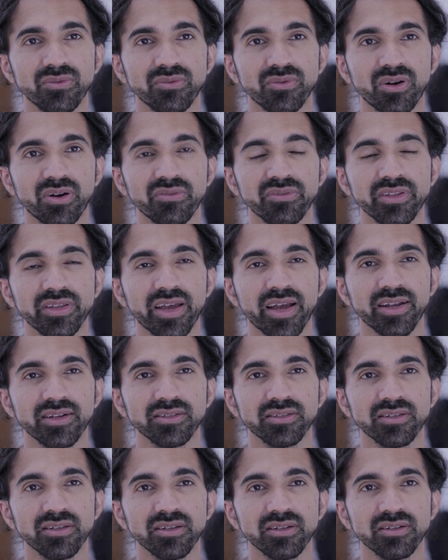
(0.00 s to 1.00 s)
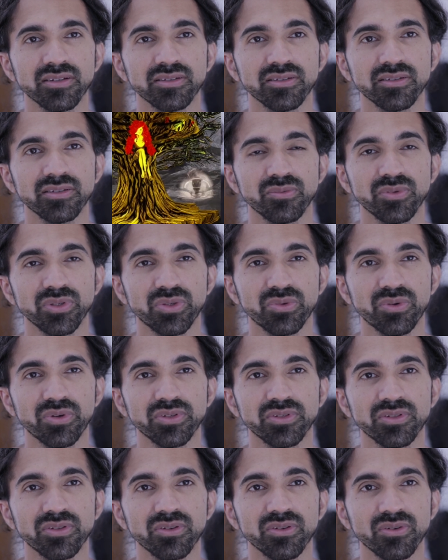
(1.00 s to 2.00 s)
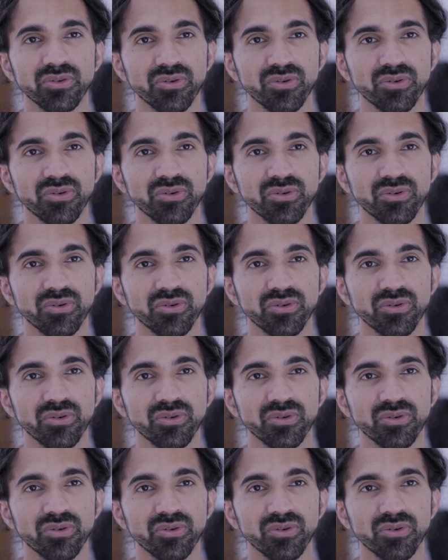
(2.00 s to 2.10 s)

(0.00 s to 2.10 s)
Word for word: one of the answers, which was